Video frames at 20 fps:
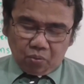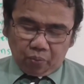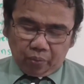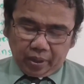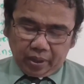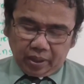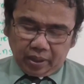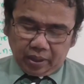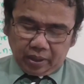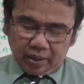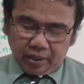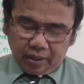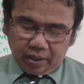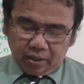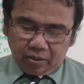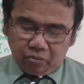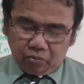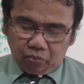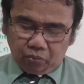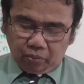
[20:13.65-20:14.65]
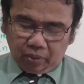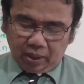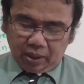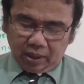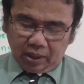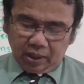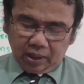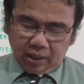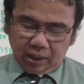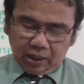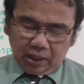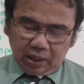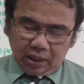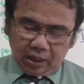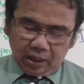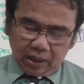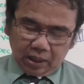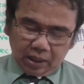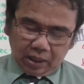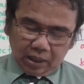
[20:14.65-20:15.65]
when heated will
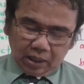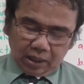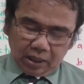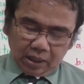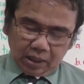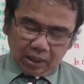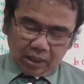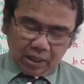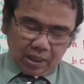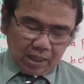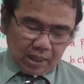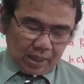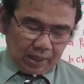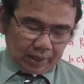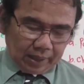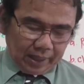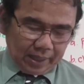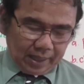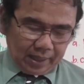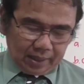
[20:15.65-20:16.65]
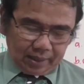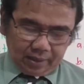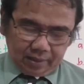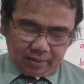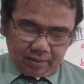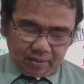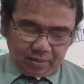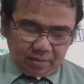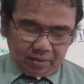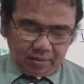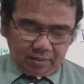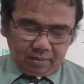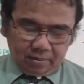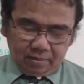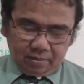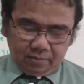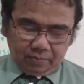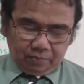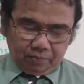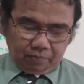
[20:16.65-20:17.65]
again
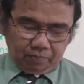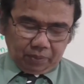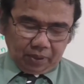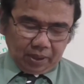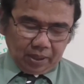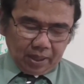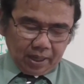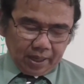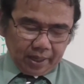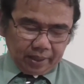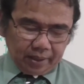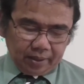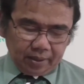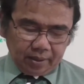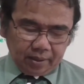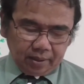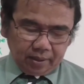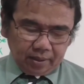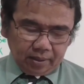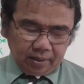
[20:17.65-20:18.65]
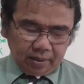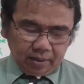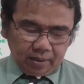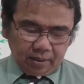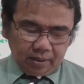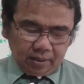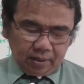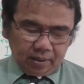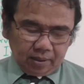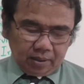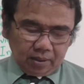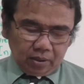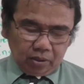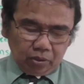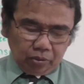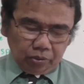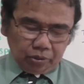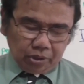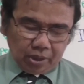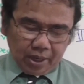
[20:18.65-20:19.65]
be higher than the
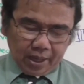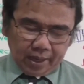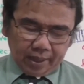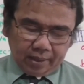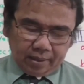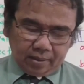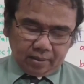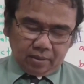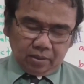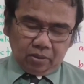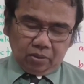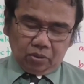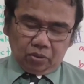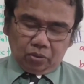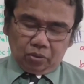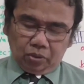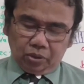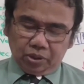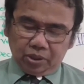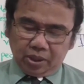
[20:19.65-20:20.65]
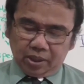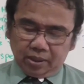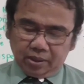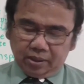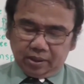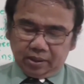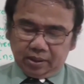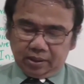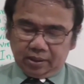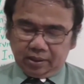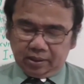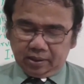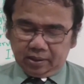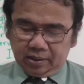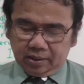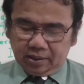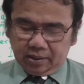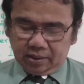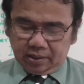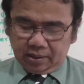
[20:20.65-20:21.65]
low side, or charging
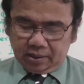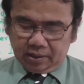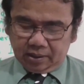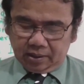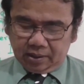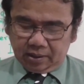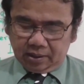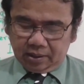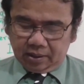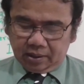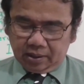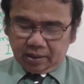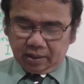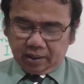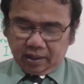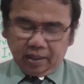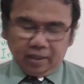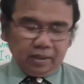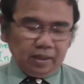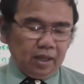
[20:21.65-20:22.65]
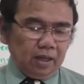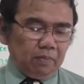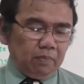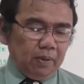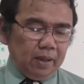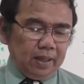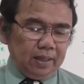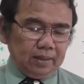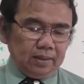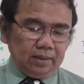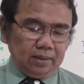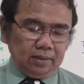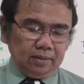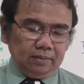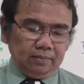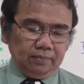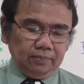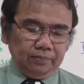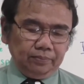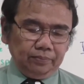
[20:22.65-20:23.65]
can take place.